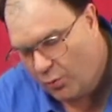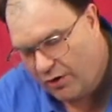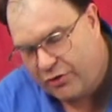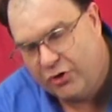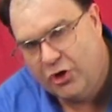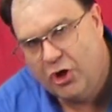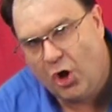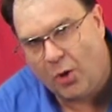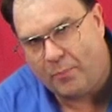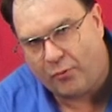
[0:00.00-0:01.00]
with
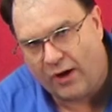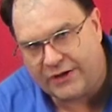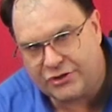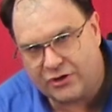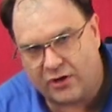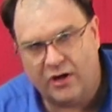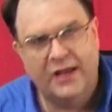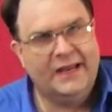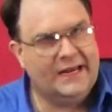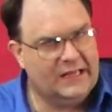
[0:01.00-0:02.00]
no pressure
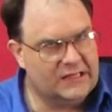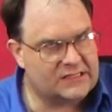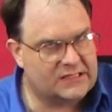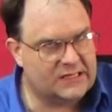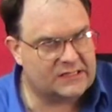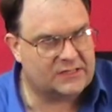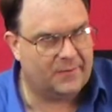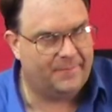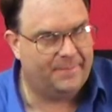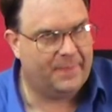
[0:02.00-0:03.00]
in the
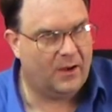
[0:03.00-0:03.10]
system,